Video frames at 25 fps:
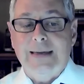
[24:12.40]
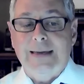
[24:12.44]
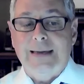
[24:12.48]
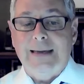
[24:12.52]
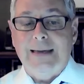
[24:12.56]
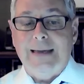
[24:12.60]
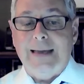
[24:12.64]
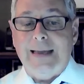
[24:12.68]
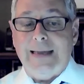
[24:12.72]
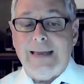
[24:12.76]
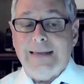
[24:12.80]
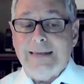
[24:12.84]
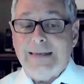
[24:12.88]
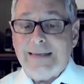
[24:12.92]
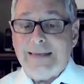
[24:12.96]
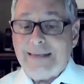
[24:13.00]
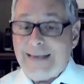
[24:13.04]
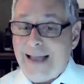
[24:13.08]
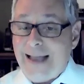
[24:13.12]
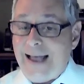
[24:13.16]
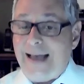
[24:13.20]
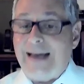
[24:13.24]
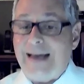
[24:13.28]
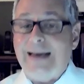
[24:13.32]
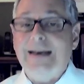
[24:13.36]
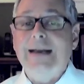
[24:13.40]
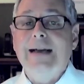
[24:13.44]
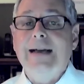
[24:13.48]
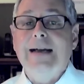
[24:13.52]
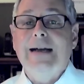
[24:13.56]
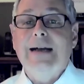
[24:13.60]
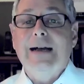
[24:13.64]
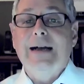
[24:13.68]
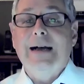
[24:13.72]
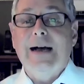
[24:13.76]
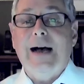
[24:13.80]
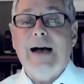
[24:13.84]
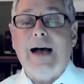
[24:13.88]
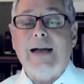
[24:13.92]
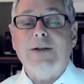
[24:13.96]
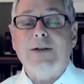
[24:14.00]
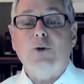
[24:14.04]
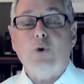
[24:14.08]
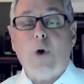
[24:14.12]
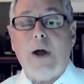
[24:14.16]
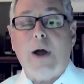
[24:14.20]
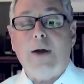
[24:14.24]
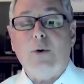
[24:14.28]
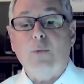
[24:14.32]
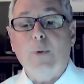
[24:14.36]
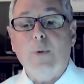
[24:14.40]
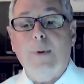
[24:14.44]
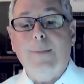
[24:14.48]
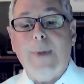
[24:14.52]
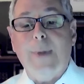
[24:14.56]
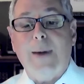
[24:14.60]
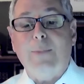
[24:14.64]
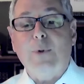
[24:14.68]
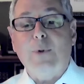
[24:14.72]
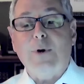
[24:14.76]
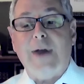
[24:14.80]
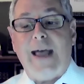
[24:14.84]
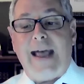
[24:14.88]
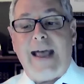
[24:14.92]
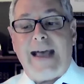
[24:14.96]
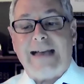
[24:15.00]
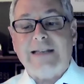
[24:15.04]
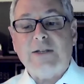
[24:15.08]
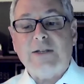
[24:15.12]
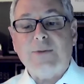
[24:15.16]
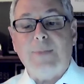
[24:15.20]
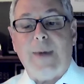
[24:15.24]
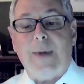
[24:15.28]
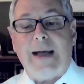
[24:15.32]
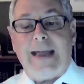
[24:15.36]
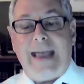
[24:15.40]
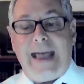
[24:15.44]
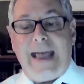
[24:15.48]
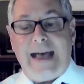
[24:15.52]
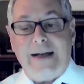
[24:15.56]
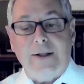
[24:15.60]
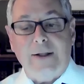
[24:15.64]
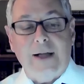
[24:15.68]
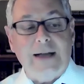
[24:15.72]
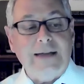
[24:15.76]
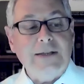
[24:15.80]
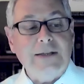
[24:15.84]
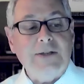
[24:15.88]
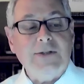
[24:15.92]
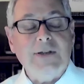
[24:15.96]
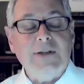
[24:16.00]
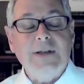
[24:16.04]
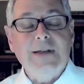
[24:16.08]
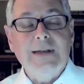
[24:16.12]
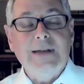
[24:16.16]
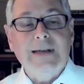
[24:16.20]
Instead, I try to remember to ask my allies